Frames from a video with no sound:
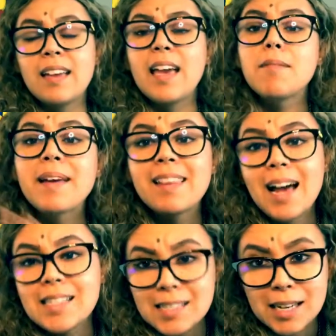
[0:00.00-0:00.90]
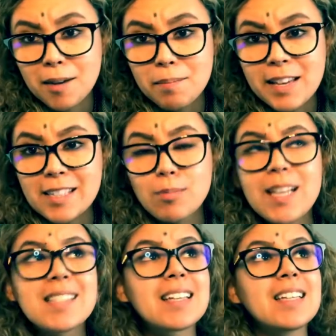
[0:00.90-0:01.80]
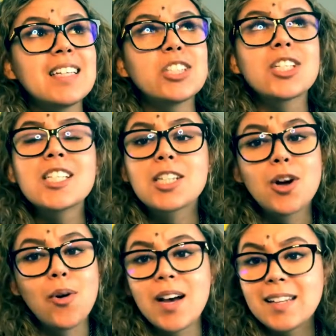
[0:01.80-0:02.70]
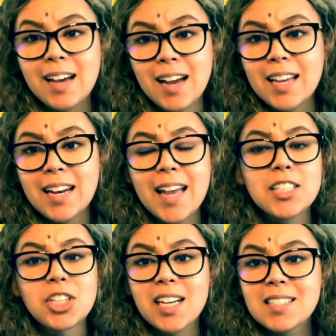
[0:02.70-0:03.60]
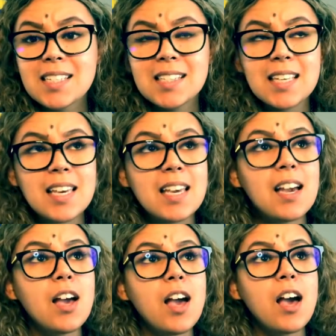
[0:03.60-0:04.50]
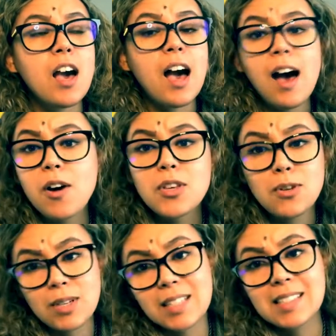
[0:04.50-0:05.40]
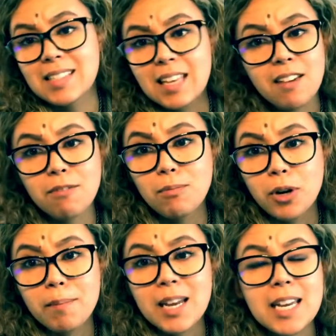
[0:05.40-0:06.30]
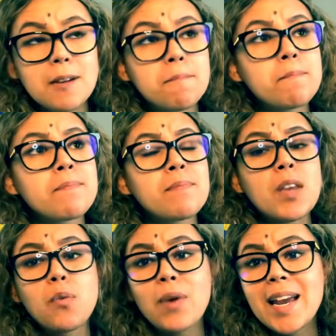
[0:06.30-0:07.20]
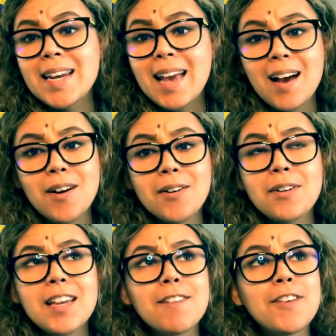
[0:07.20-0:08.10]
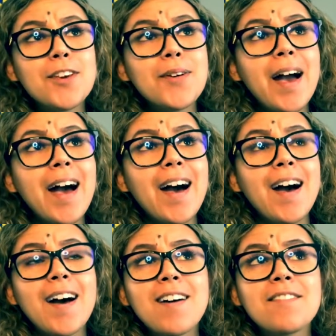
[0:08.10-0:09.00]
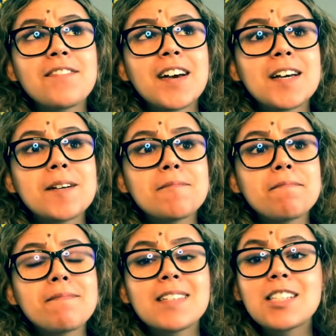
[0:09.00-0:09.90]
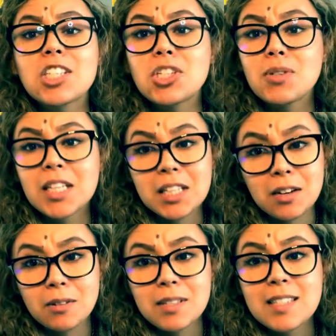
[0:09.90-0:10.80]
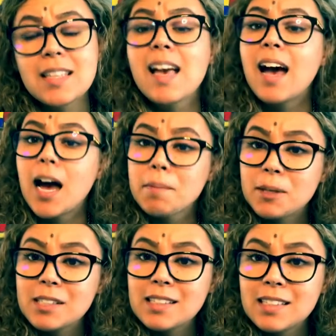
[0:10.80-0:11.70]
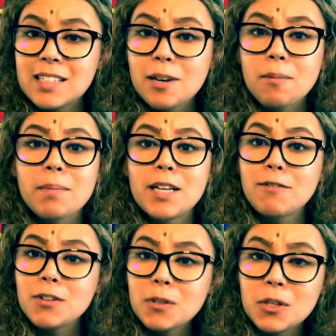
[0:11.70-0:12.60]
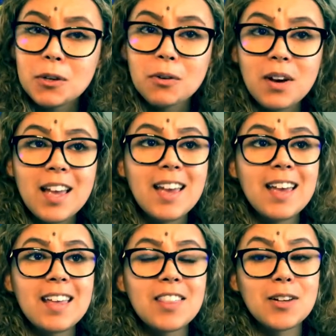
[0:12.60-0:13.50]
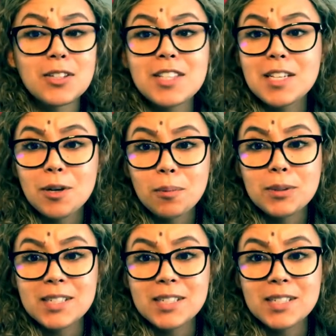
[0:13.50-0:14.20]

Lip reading: And my last tip is basically just go online and check to see how you can save more money. Right now, if you have student loans, I personally don't, but if you do, there's 0%.